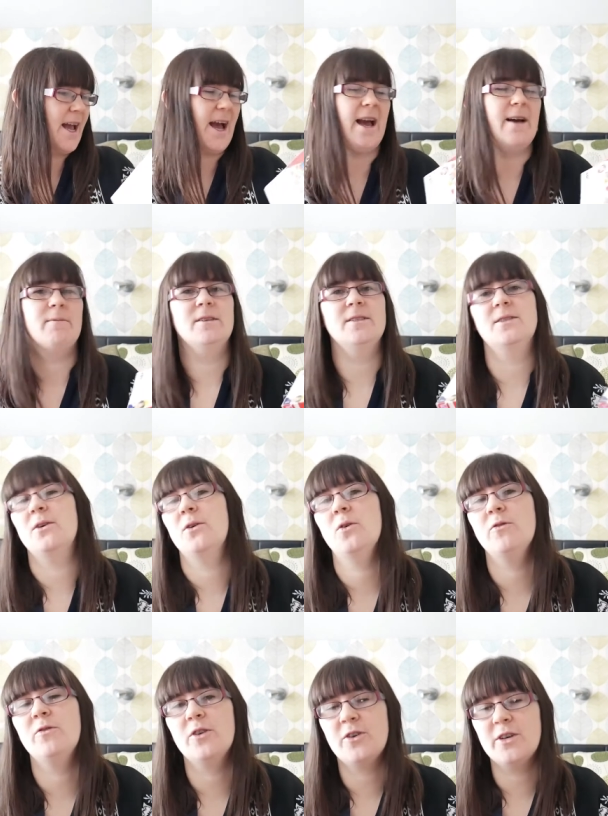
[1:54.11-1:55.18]
Um,
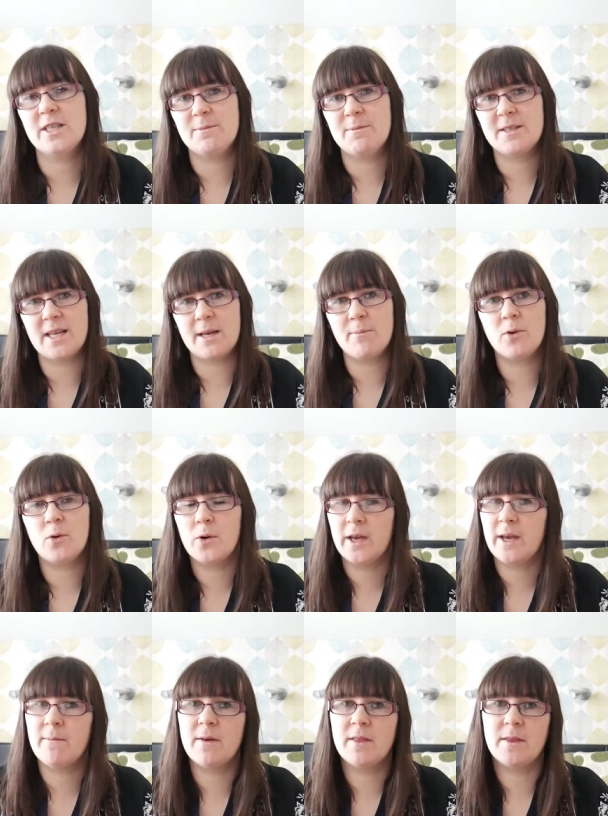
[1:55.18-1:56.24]
so for Christmas I bought
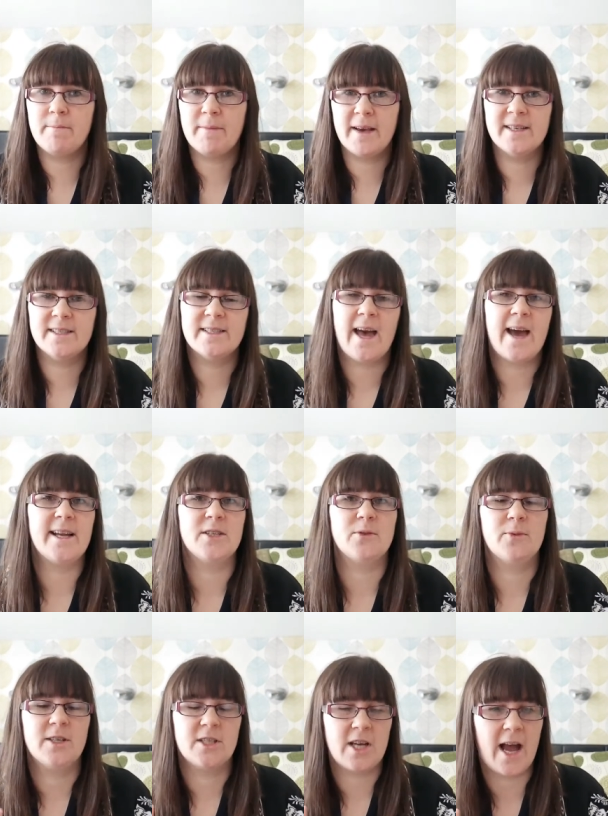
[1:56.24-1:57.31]
him the big set
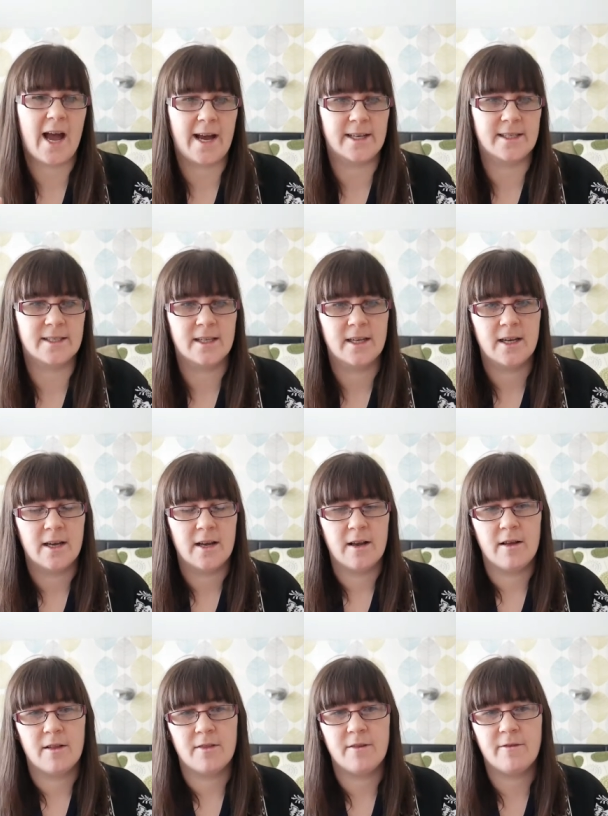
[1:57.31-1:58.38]
which had
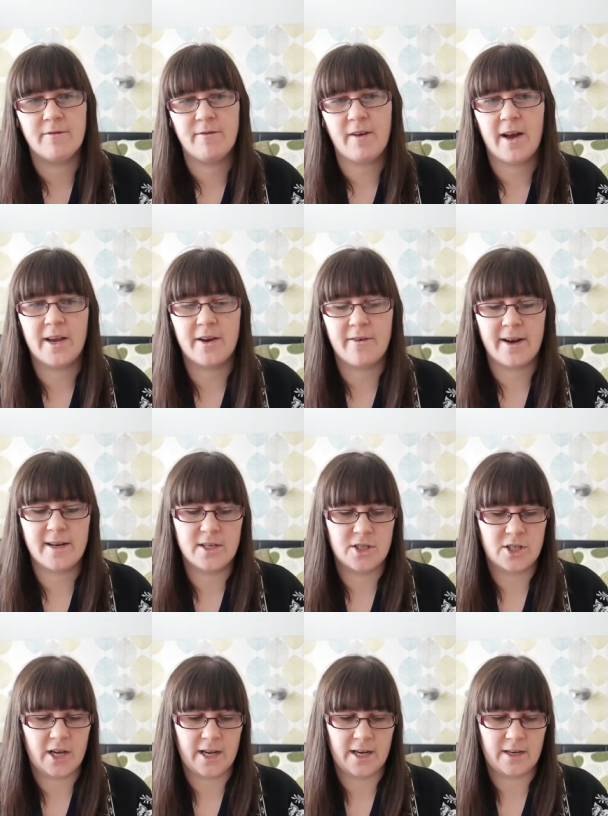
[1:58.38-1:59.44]
the fire
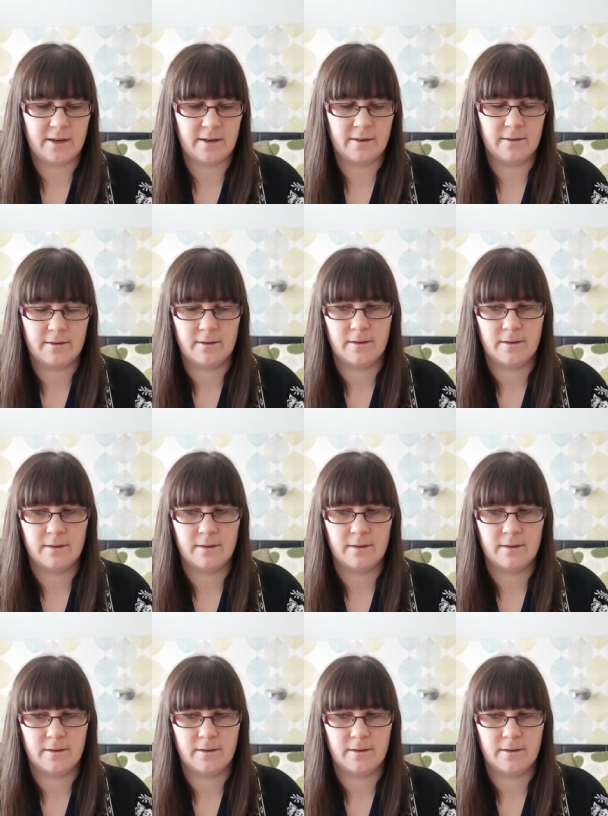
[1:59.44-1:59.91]
engine,